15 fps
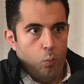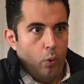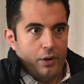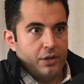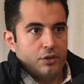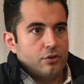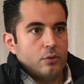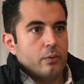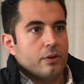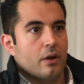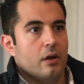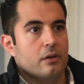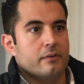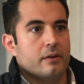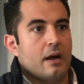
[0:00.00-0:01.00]
What do you do with
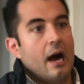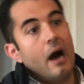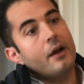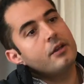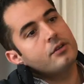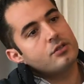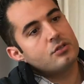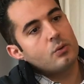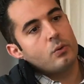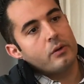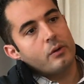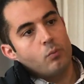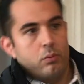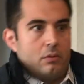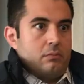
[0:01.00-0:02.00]
all of it? How do you sort it?
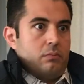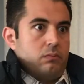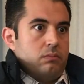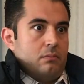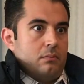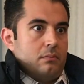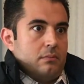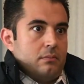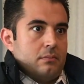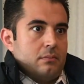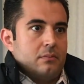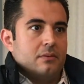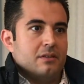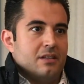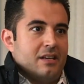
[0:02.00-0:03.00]
What
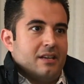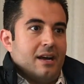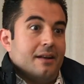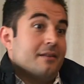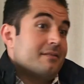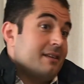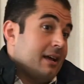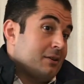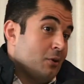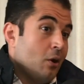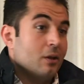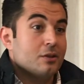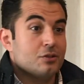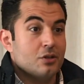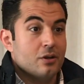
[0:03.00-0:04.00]
you got
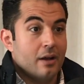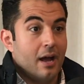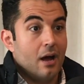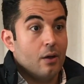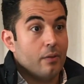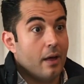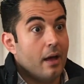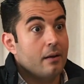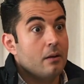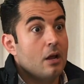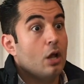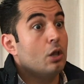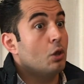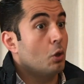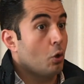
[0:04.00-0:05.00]
technology now that
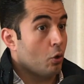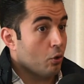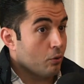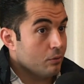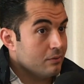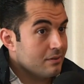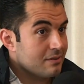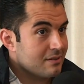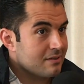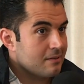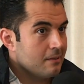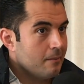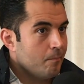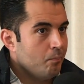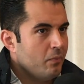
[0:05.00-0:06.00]
learns
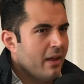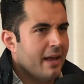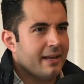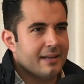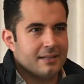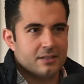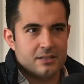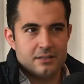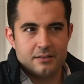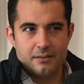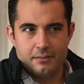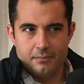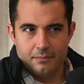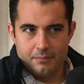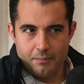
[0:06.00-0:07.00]
and gets
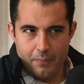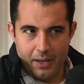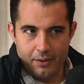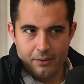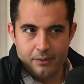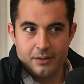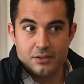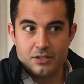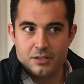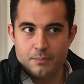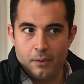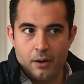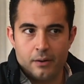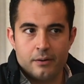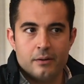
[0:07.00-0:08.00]
better and
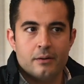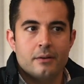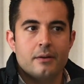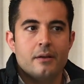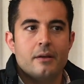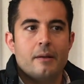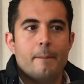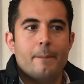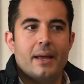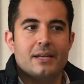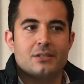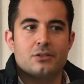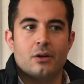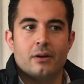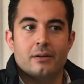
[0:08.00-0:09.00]
smarter
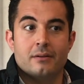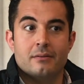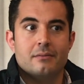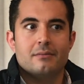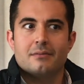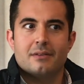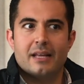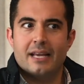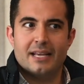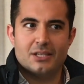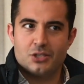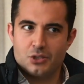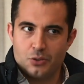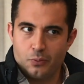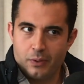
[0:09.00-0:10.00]
based on the
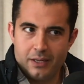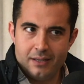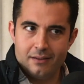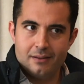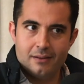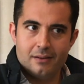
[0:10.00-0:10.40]
history.